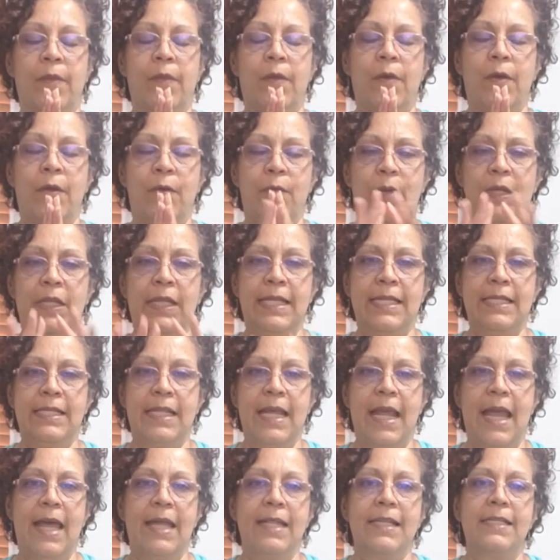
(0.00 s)
Good. Release the
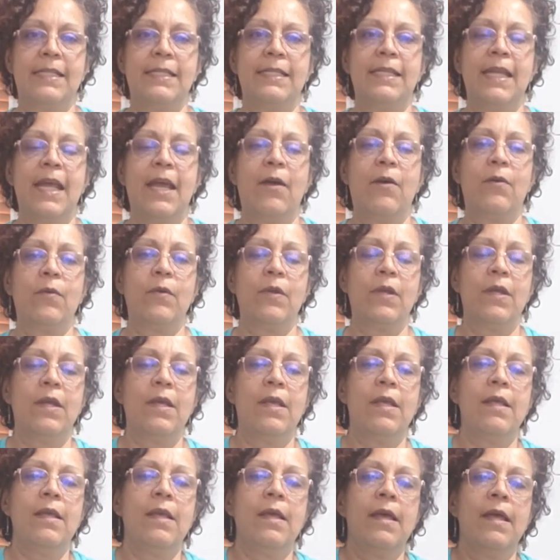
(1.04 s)
hands down.
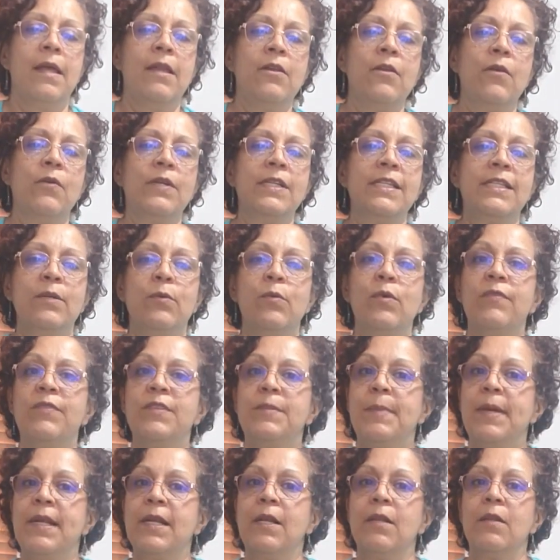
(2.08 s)
And noticing we've
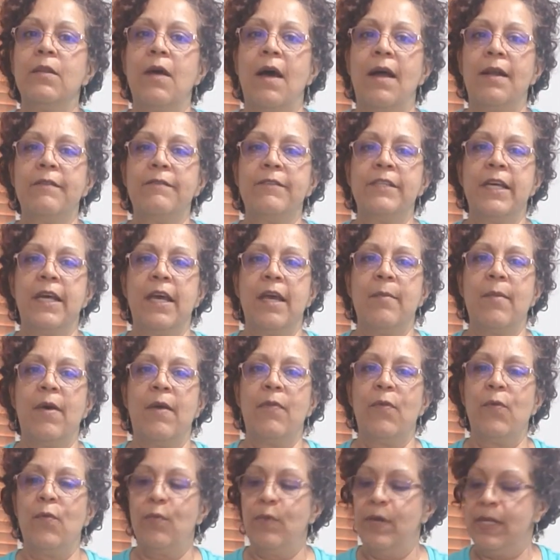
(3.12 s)
spent a lot of time
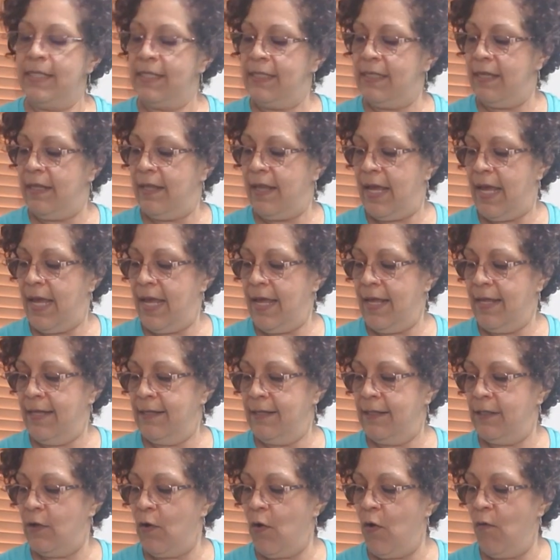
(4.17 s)
on the wrists and the
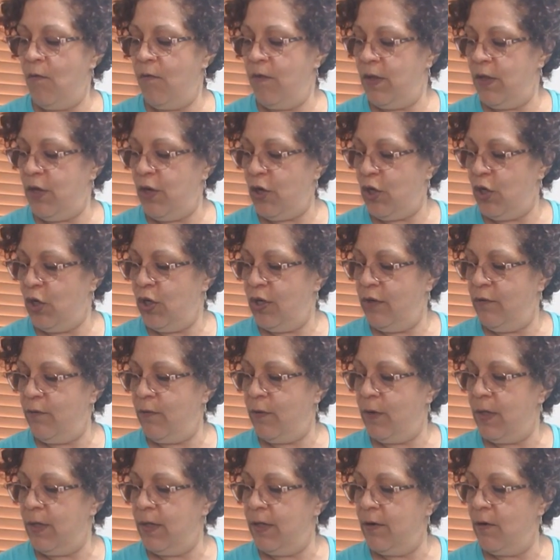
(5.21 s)
hands, so hopefully you're good
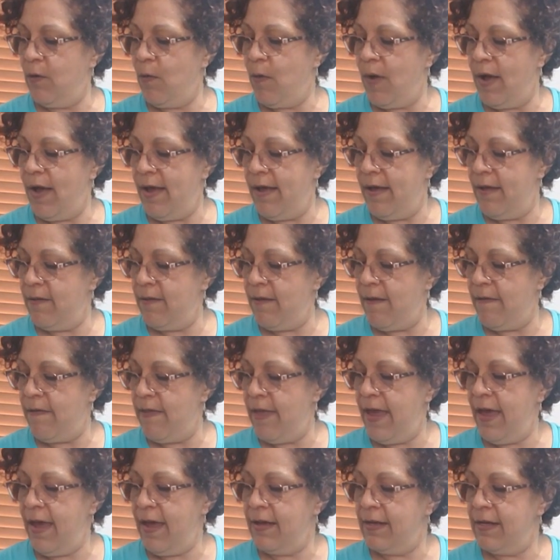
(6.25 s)
for a little while on
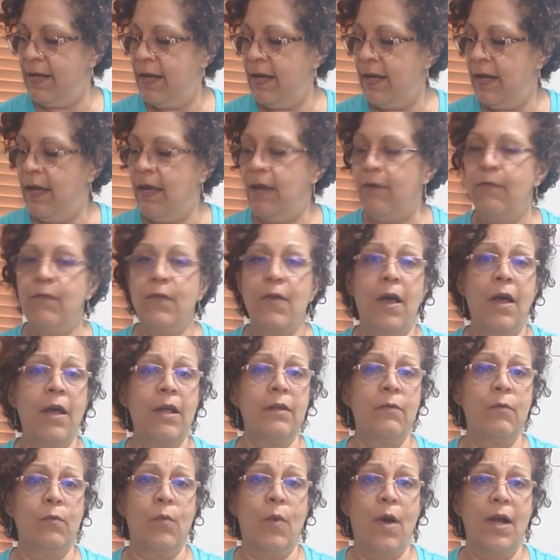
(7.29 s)
that. If
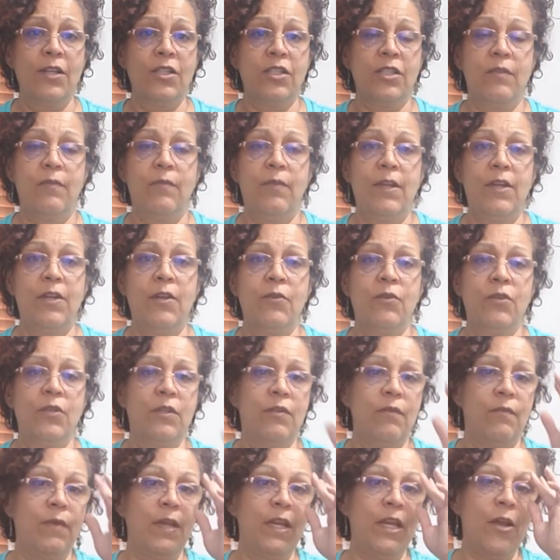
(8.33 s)
not, watch the video, do
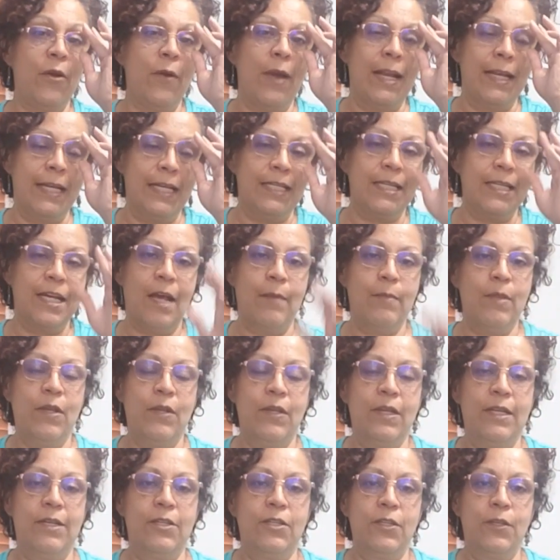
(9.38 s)
the video anytime you
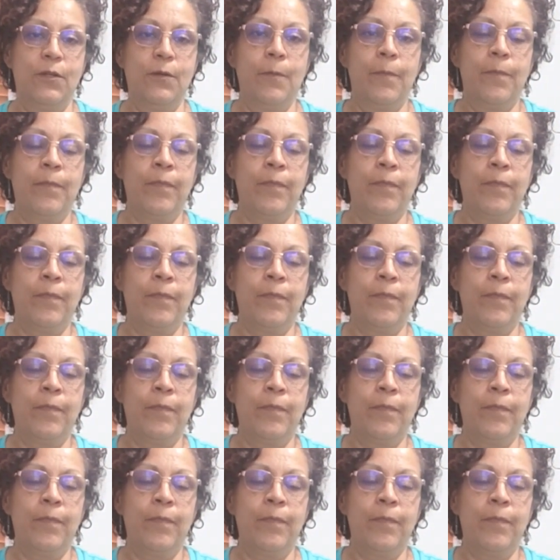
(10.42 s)
need to.